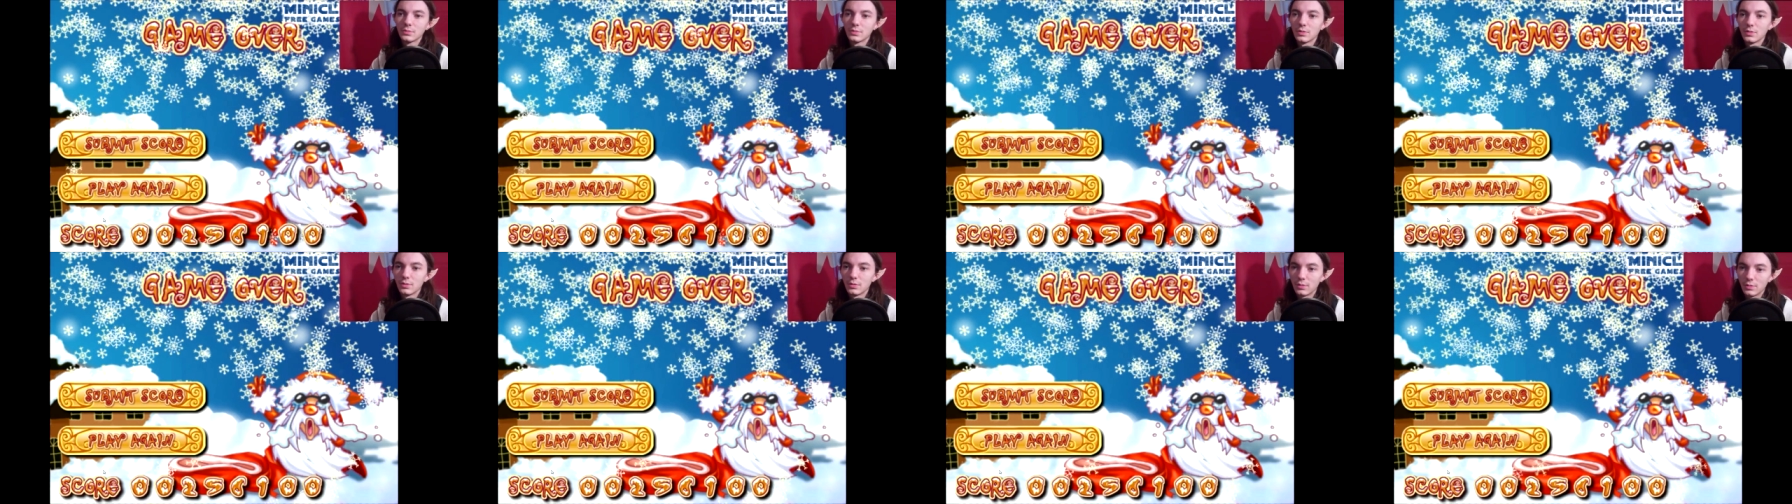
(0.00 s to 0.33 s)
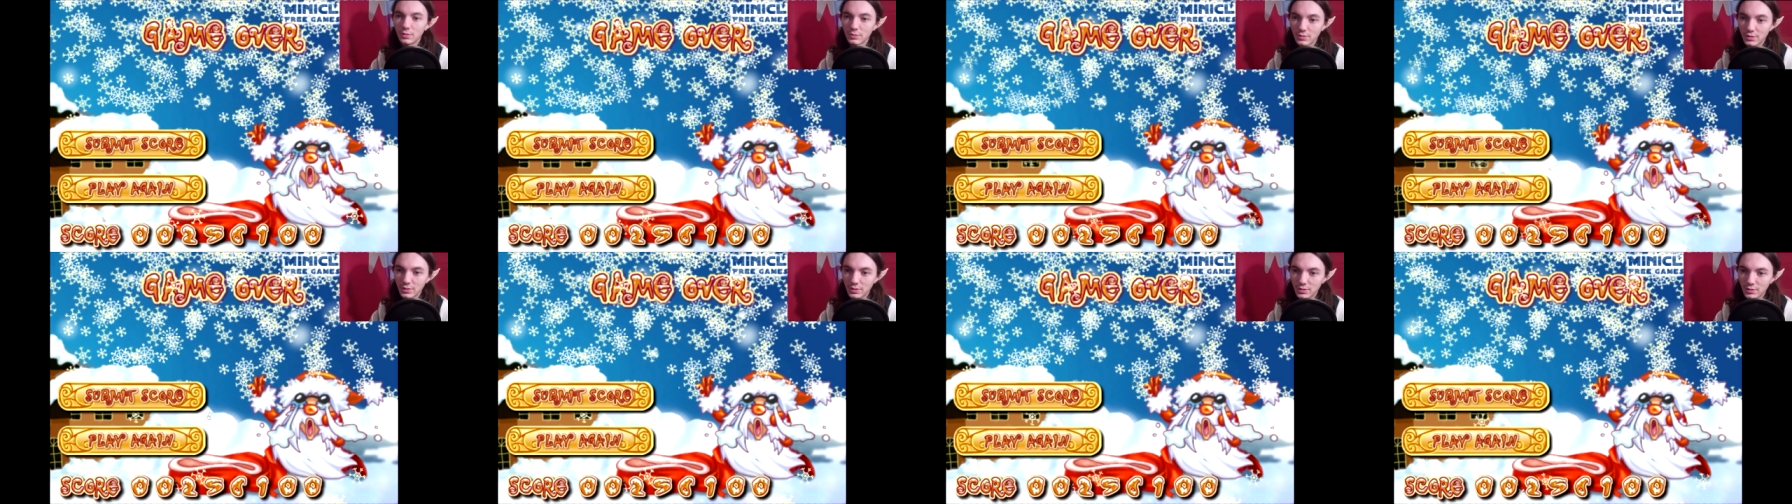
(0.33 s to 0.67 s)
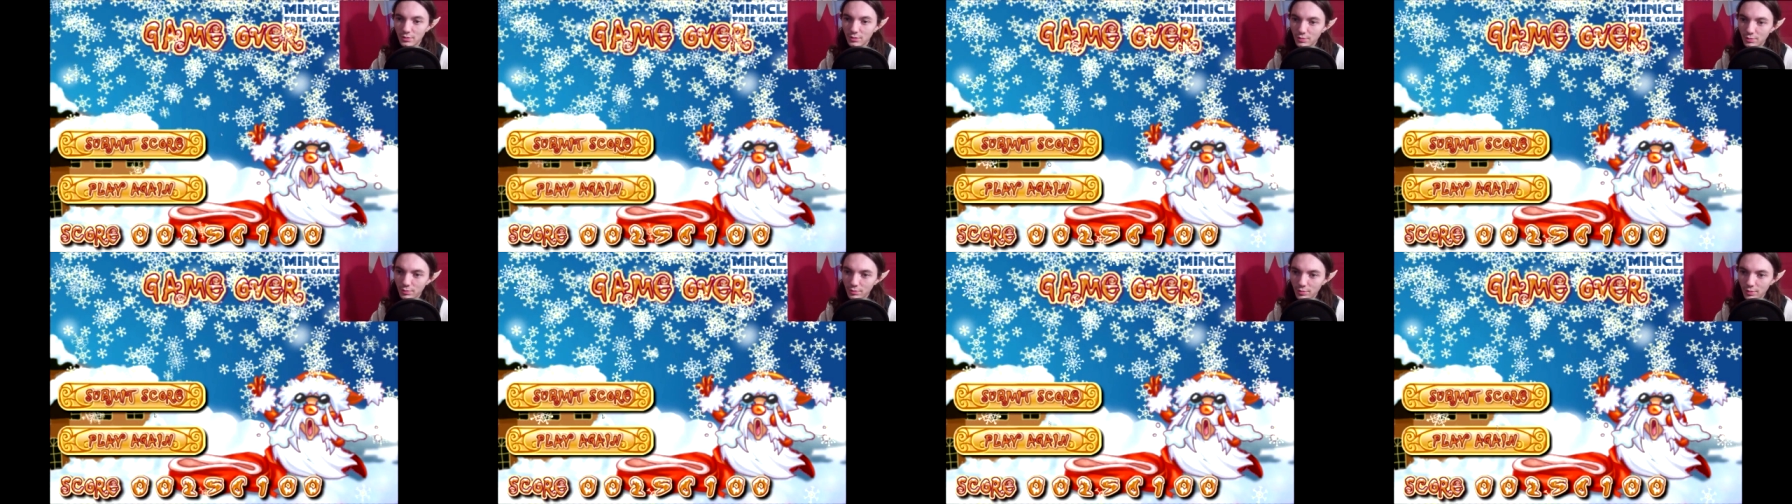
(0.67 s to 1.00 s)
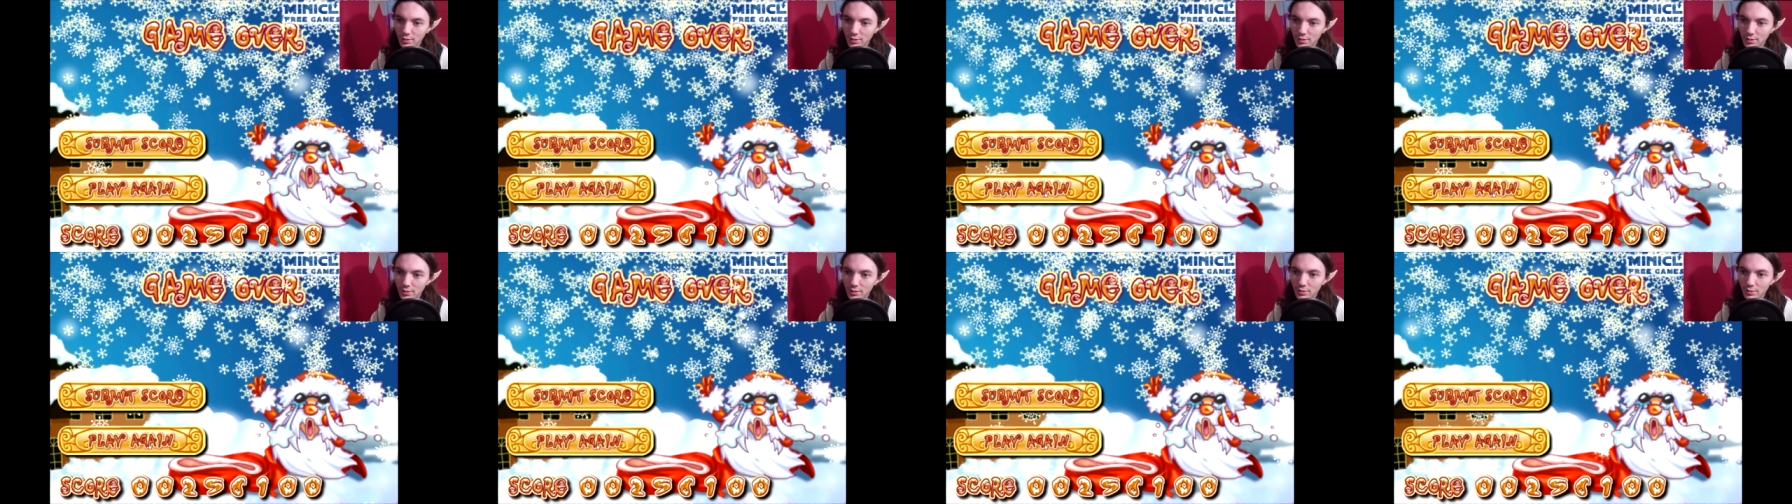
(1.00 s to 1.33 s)
here, I'll just show you
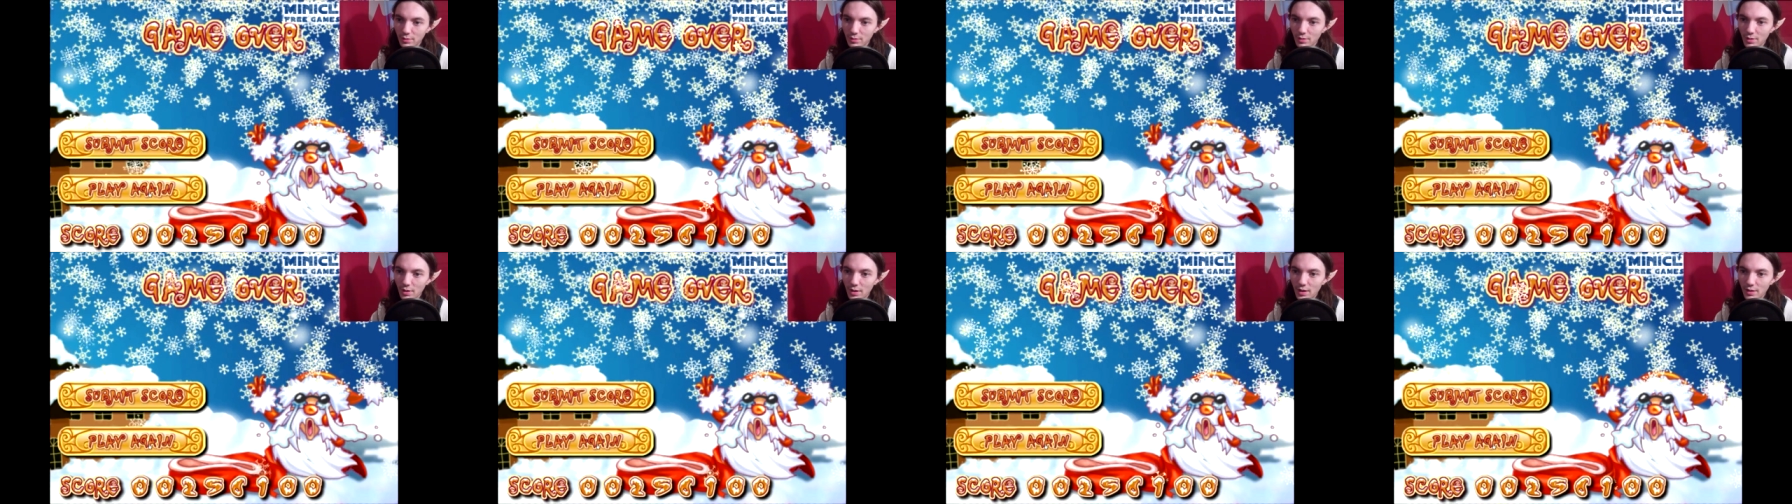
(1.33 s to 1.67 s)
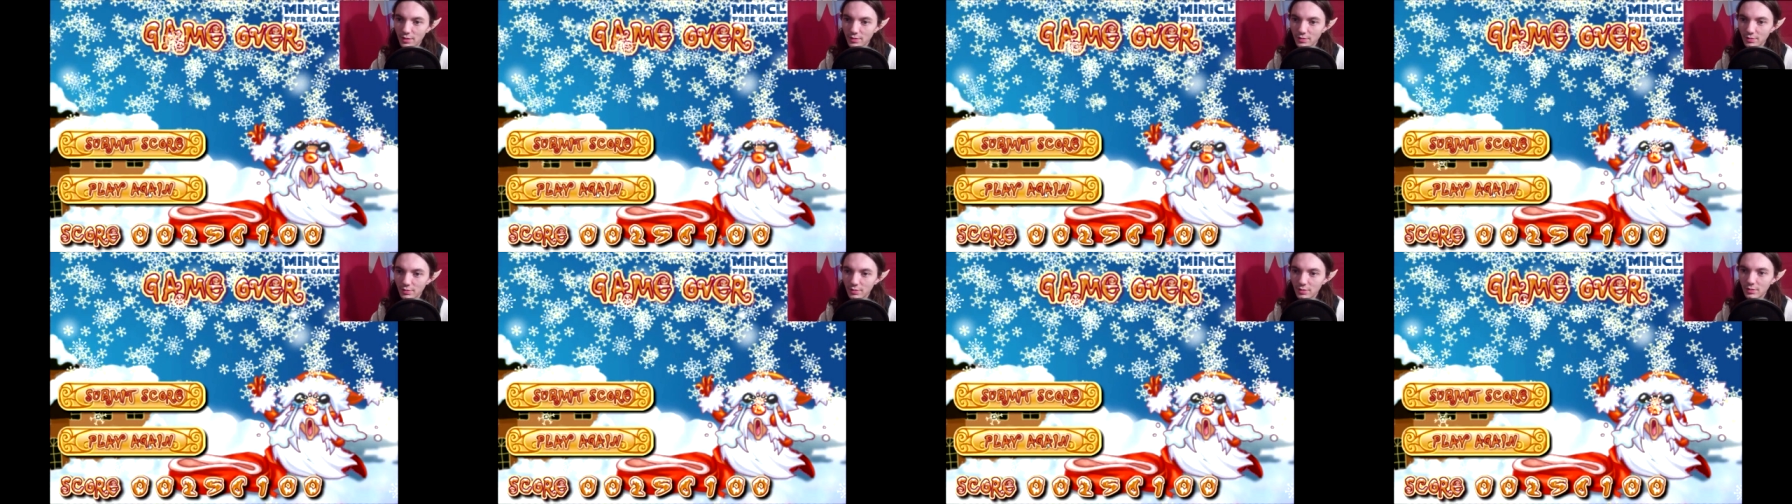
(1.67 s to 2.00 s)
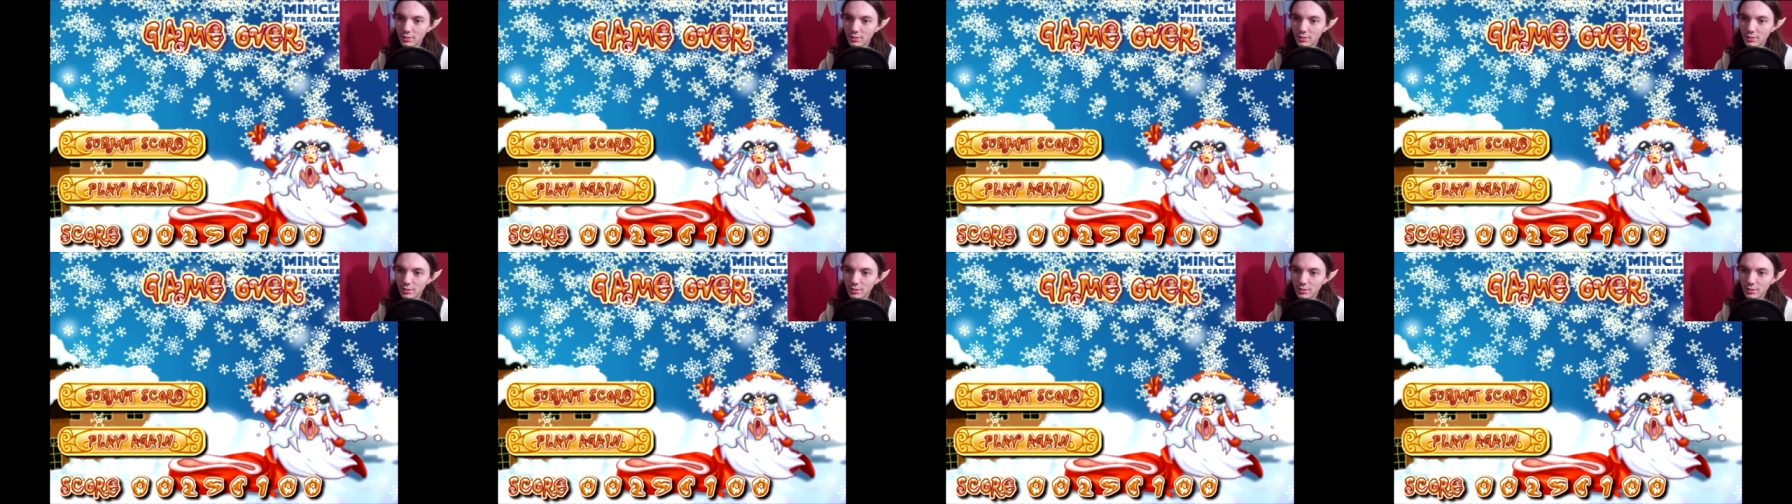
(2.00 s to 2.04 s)
right here, actually.